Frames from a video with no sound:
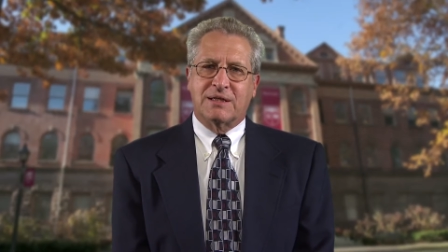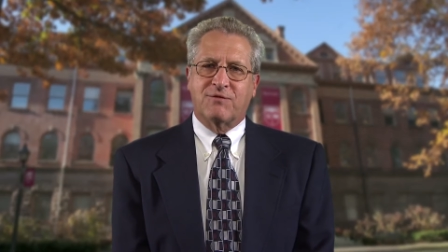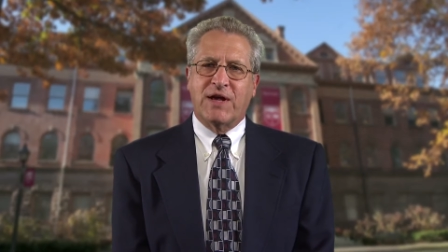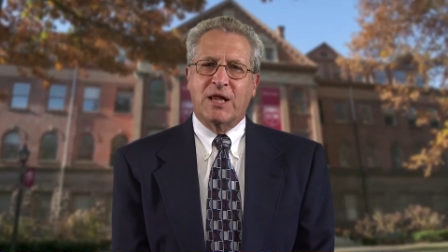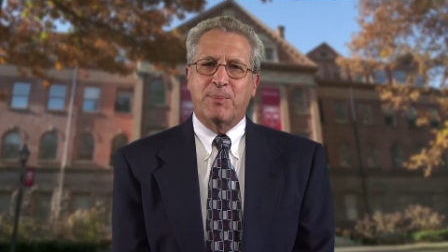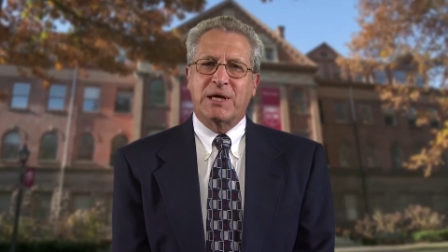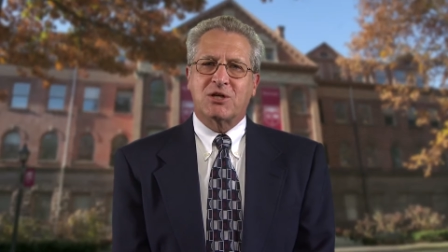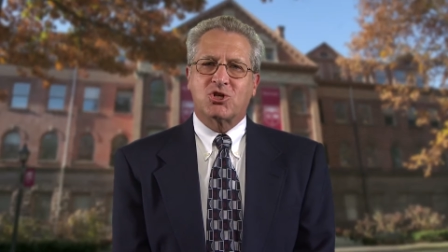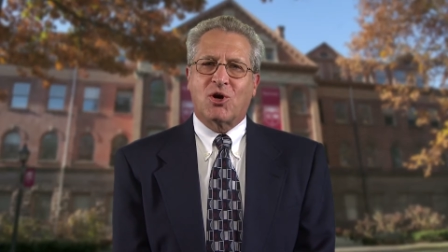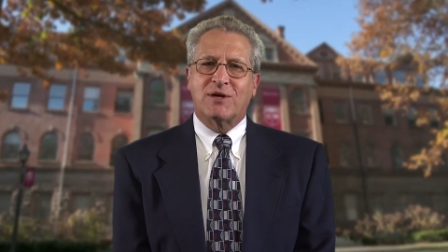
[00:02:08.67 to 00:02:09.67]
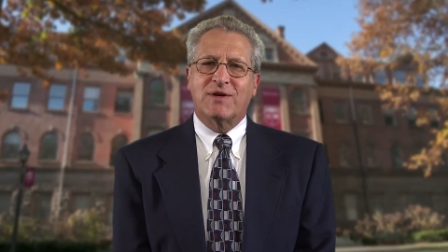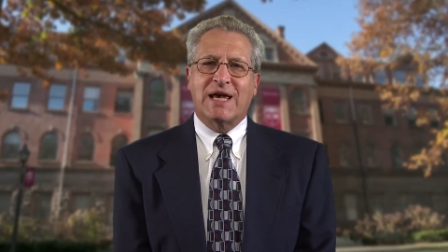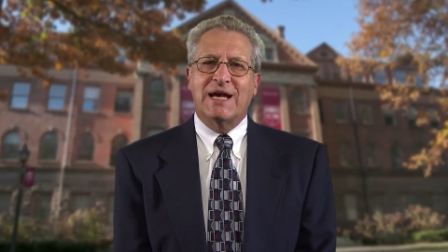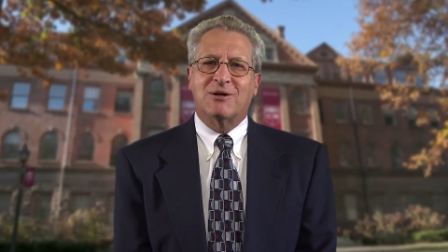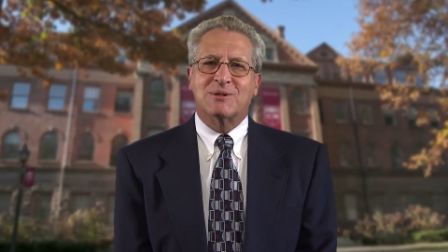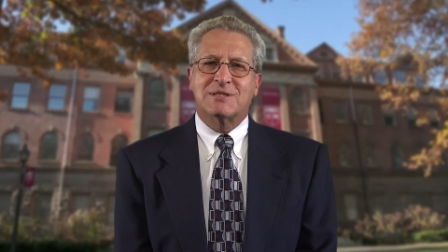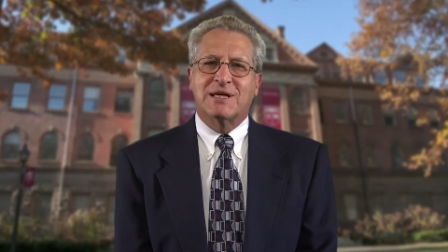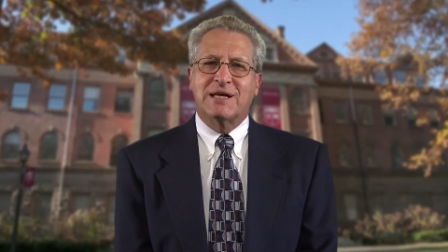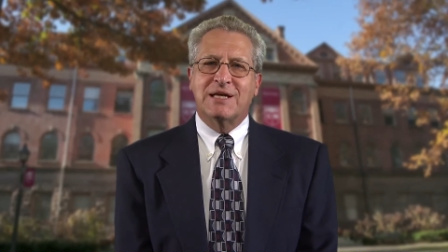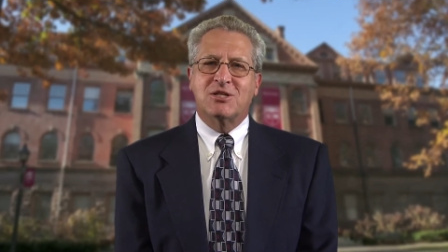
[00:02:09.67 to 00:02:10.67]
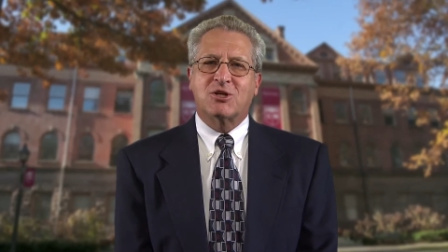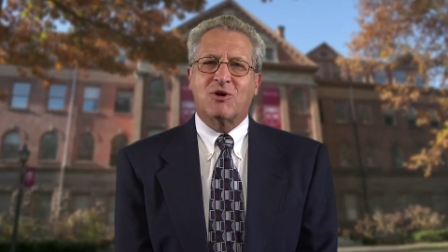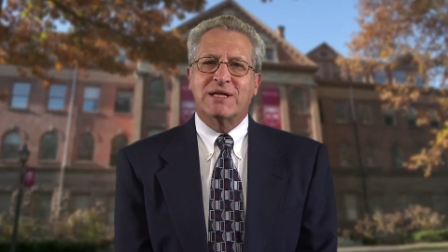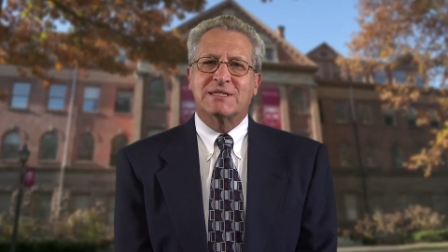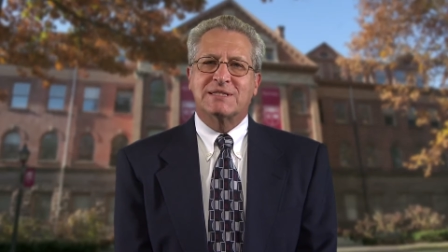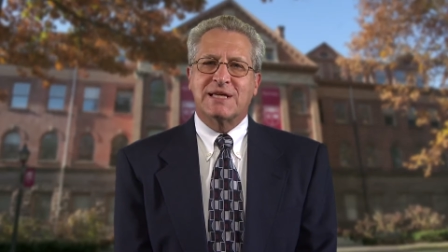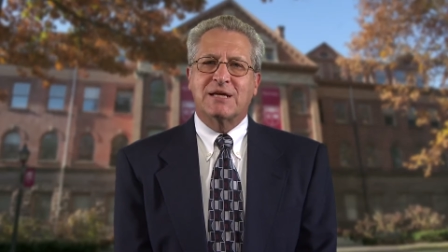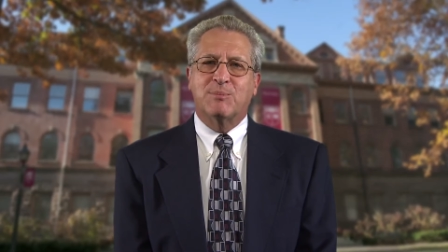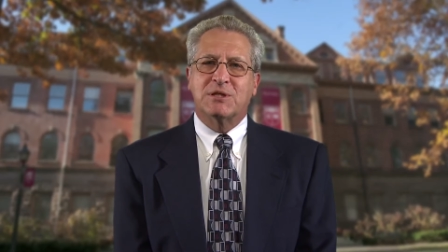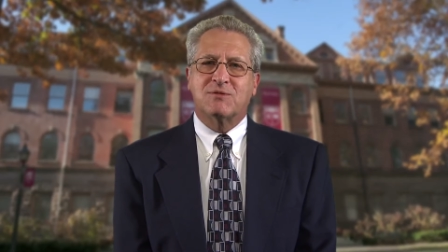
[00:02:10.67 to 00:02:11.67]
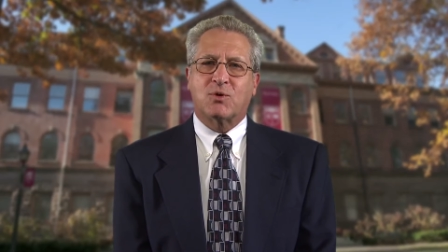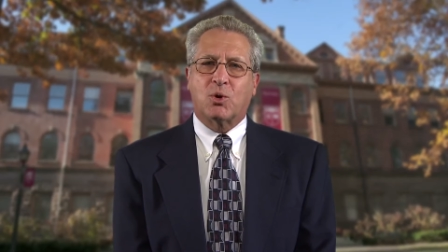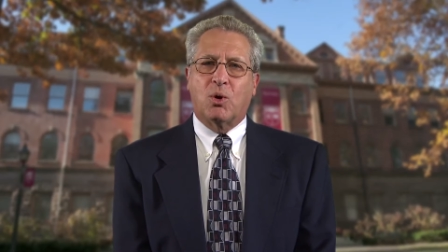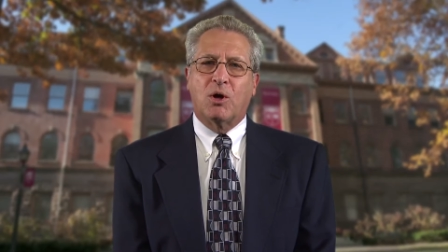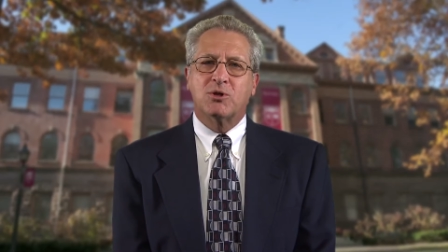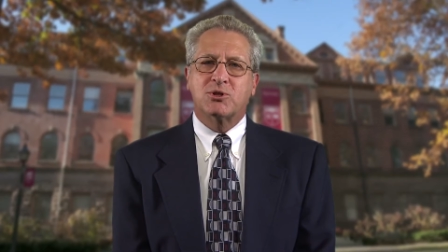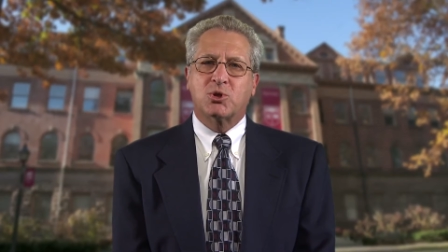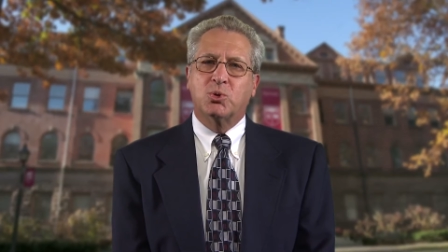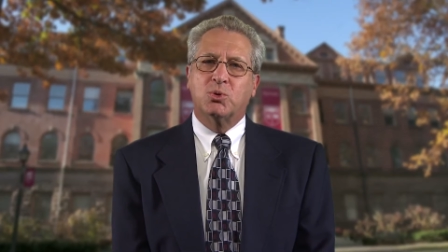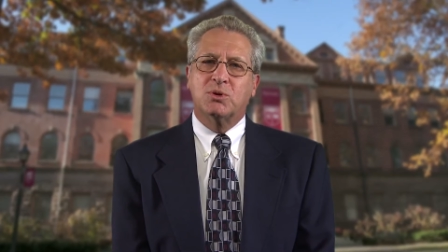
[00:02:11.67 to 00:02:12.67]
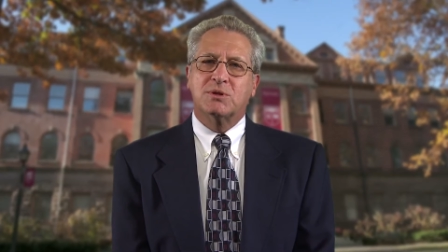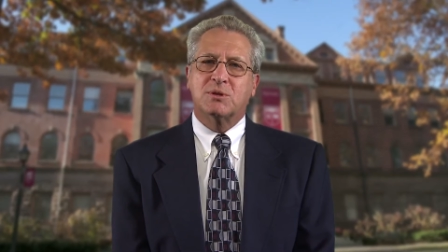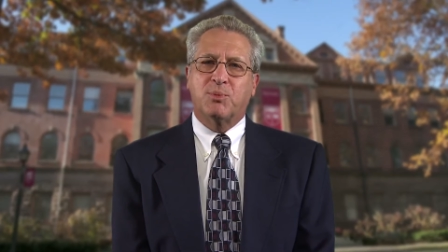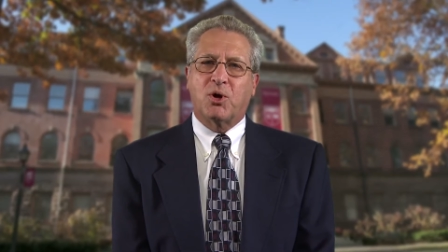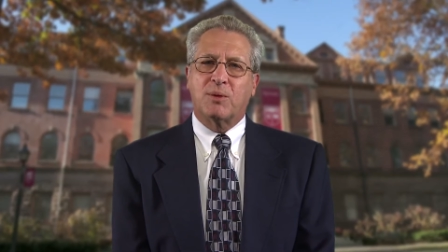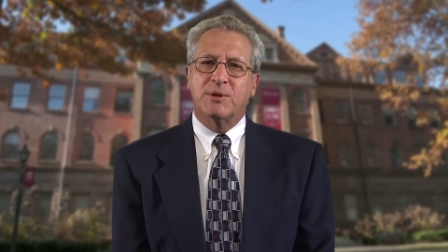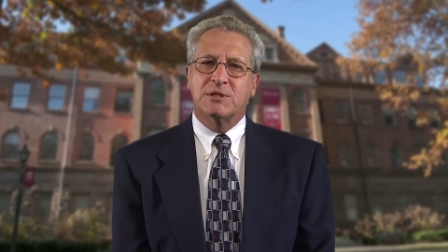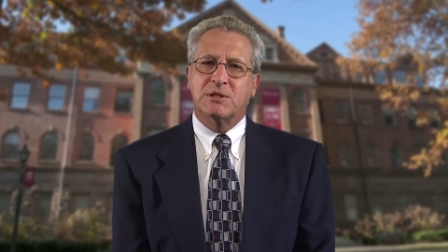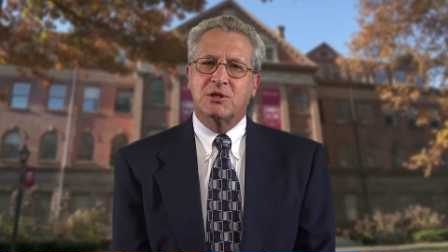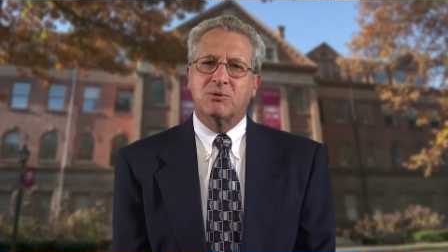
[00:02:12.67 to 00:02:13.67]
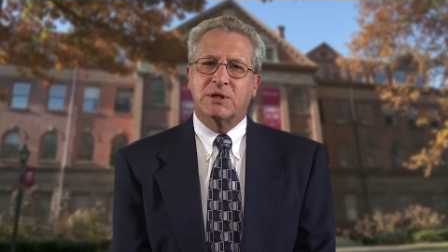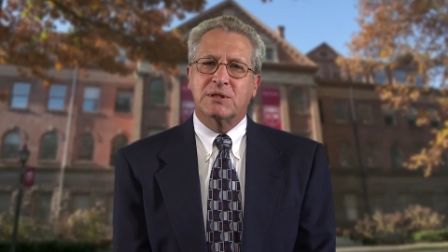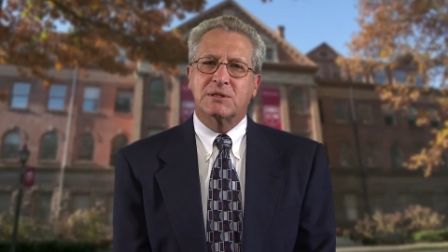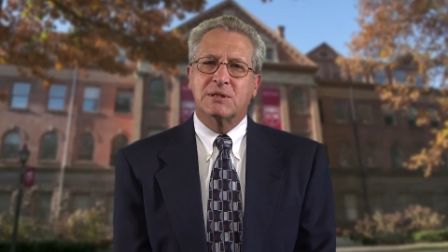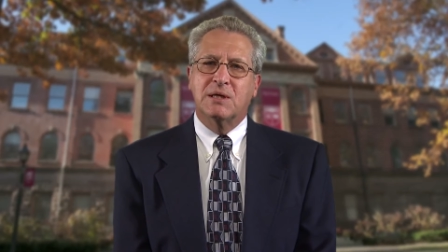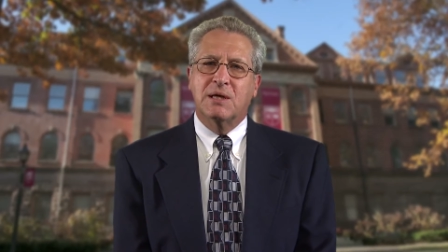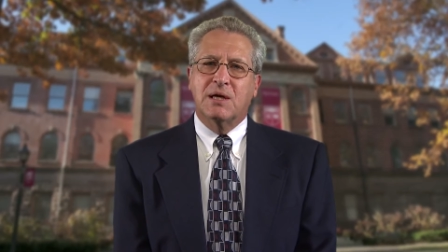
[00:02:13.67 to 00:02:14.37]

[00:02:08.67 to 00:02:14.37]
Developing a chart of accounts that integrates segments for all schools, departments, and units